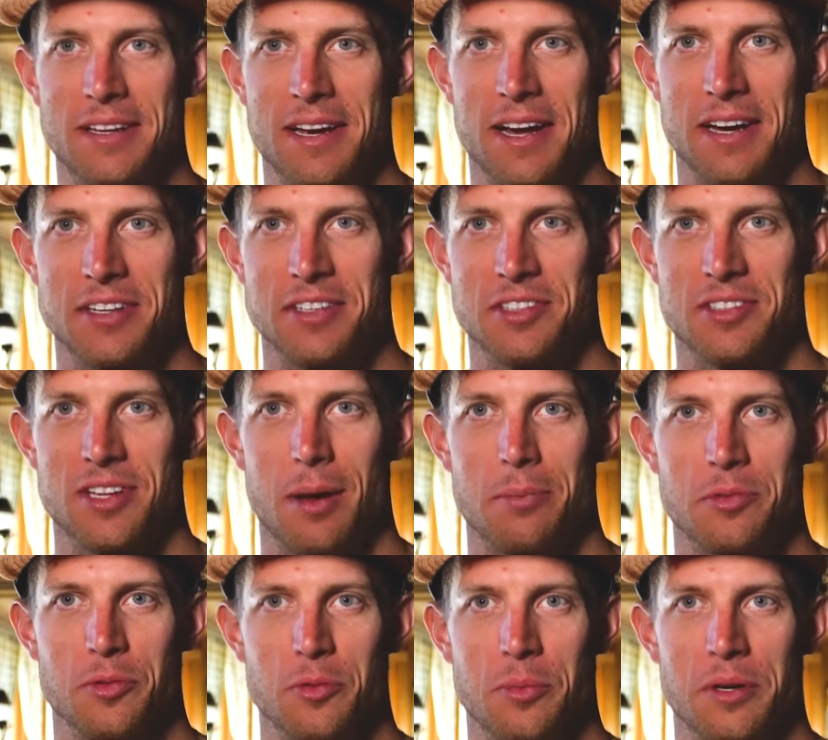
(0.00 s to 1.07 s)
kind of just
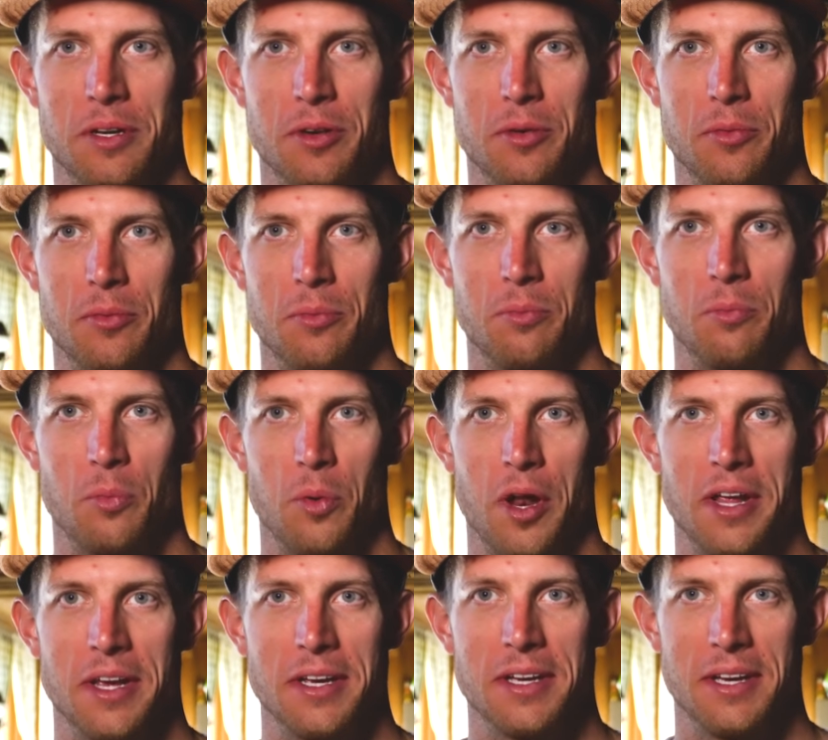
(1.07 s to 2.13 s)
stopped swimming and
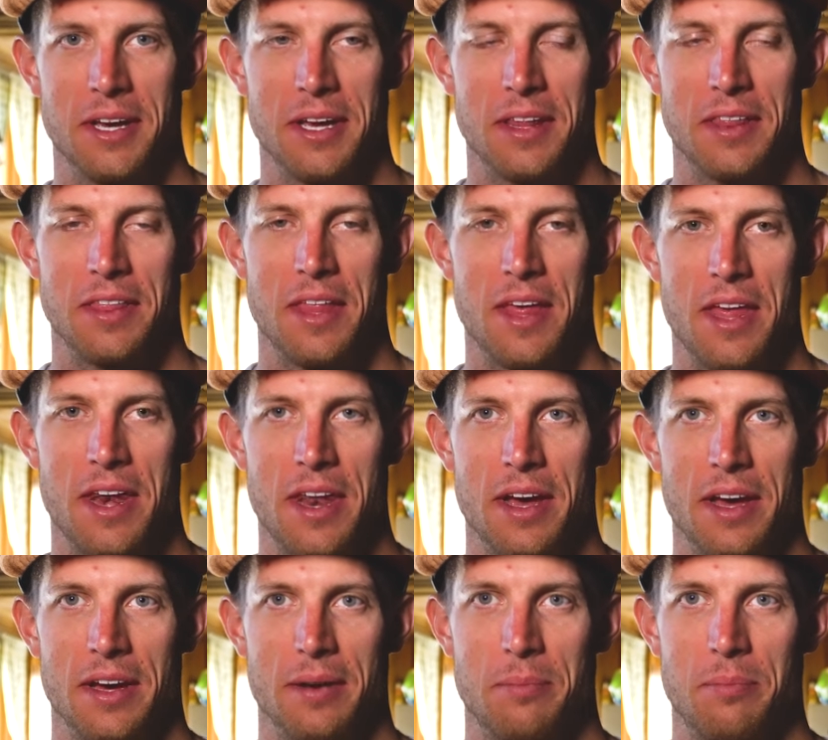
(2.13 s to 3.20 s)
running, and then